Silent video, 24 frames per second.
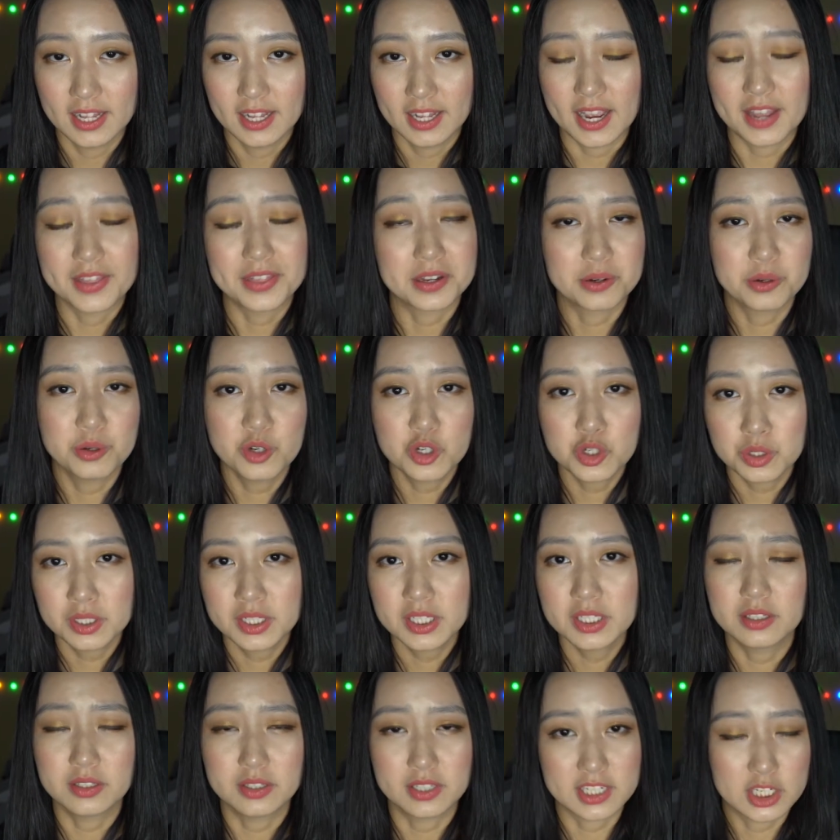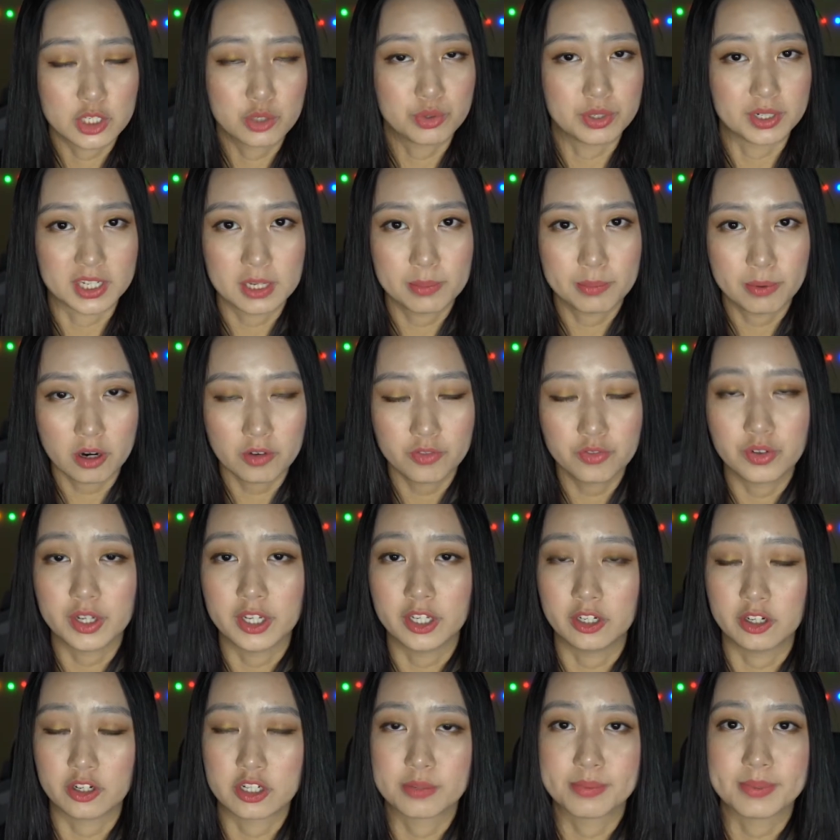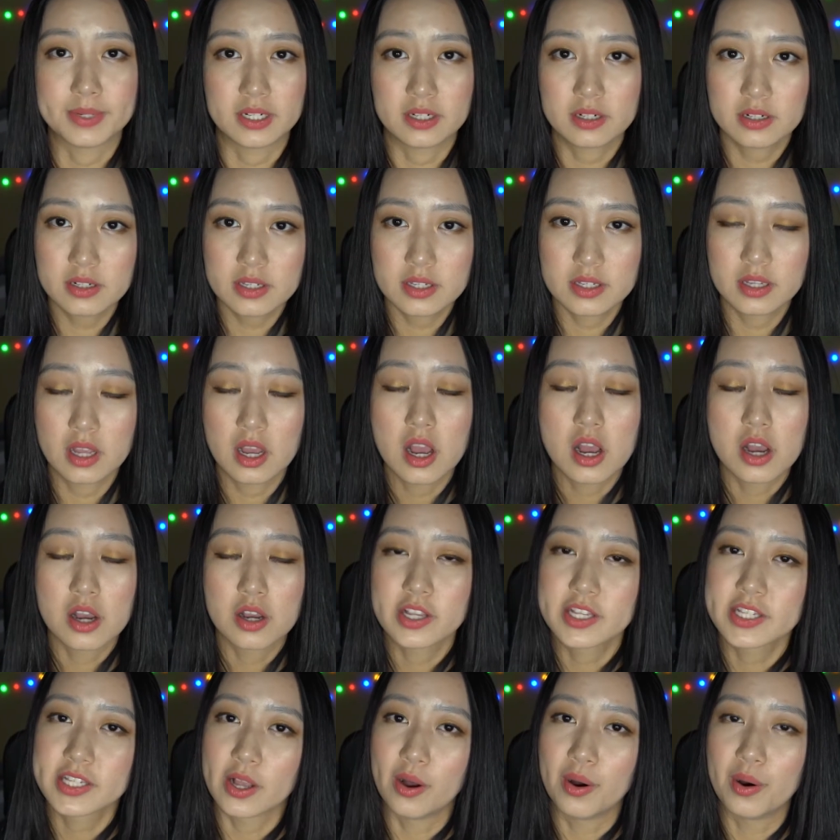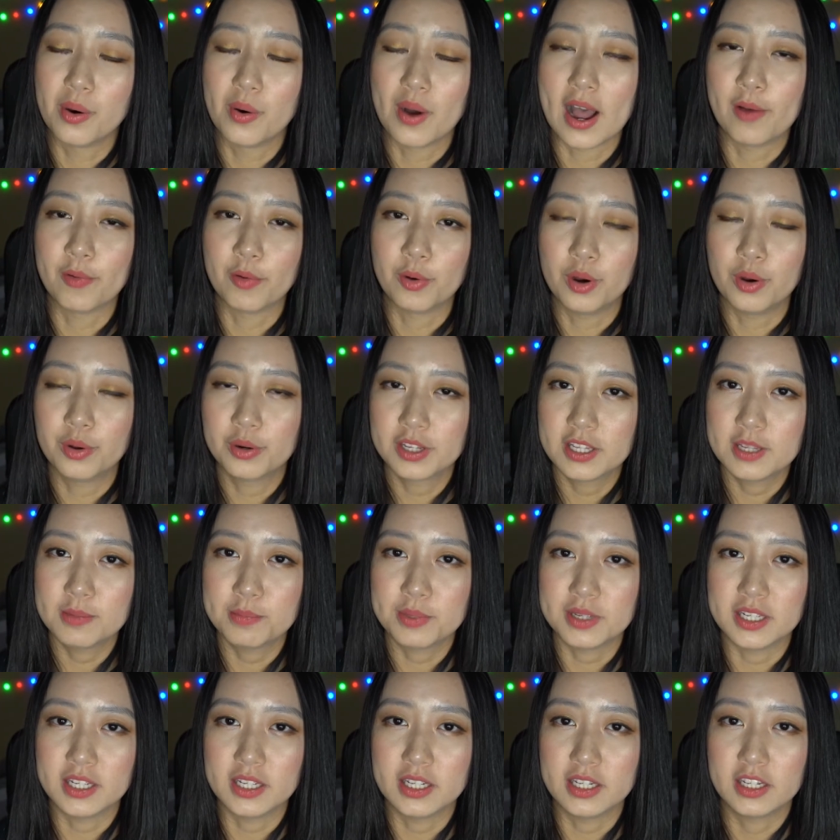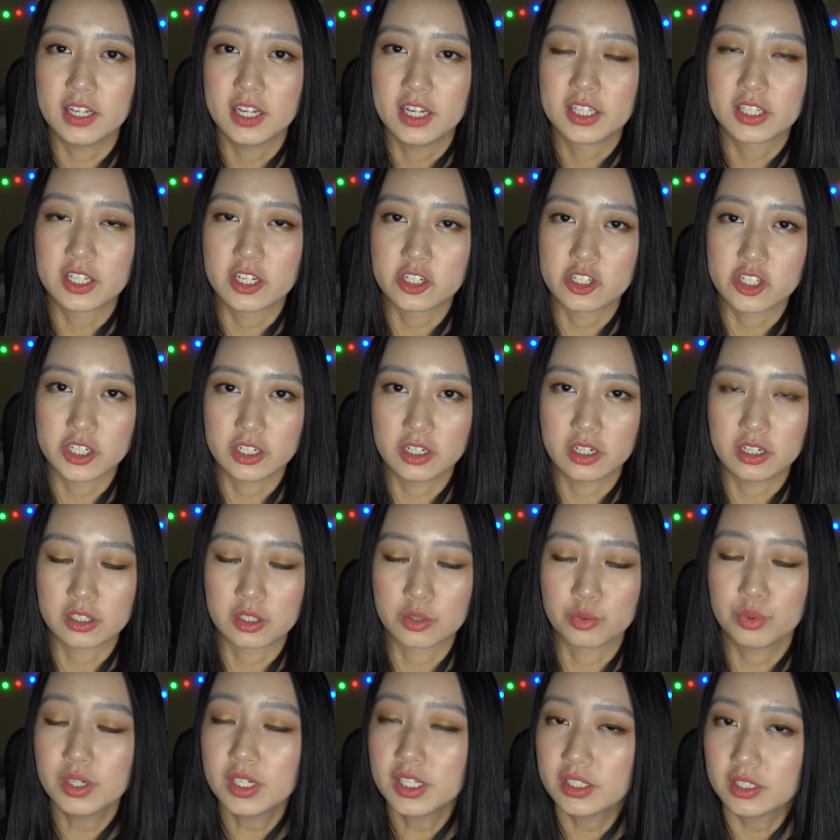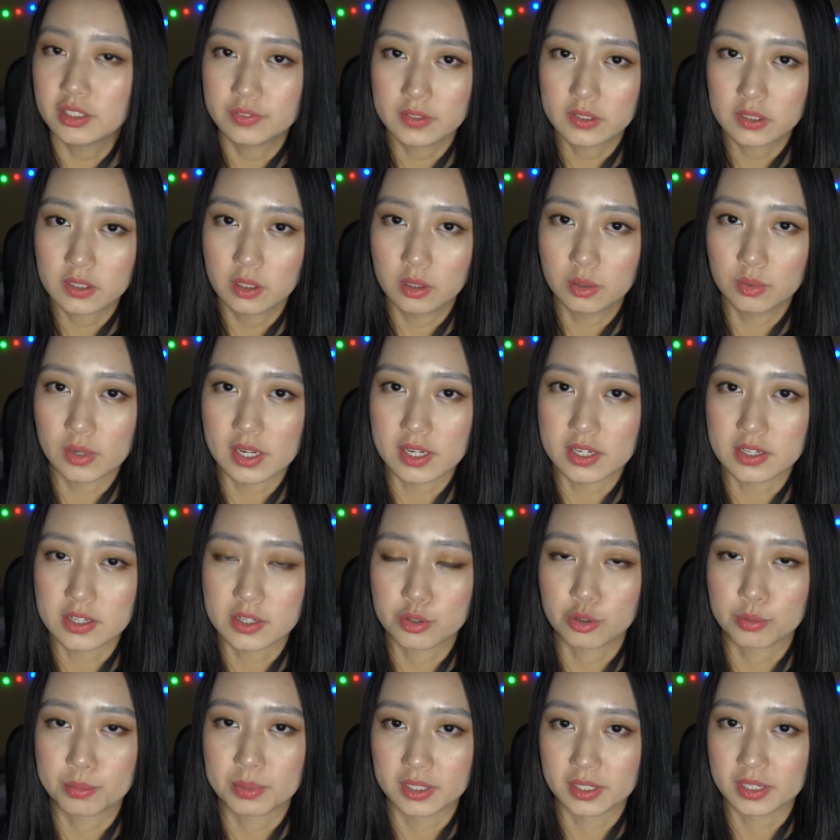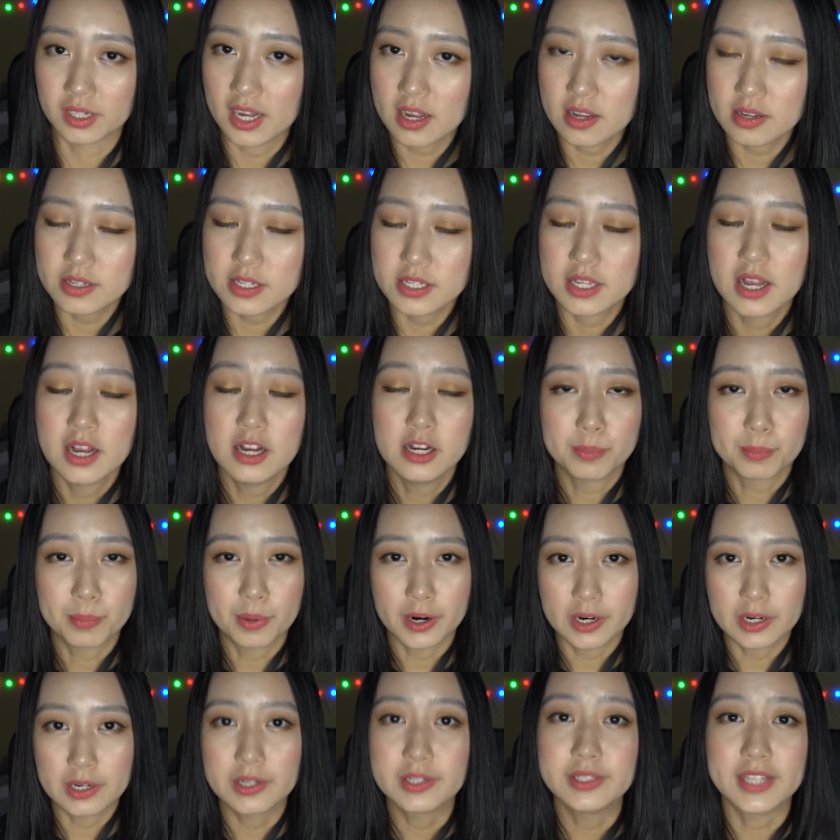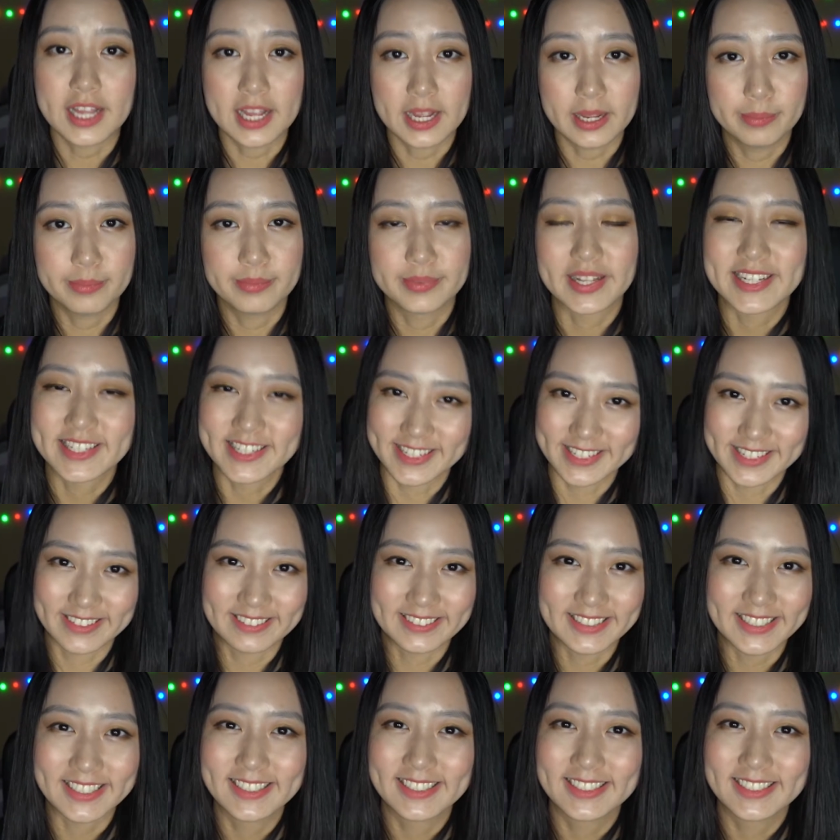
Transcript: And they're usually the least tricky part for English speakers, so I will only be touching on the really difficult ones to pronounce per name necessary.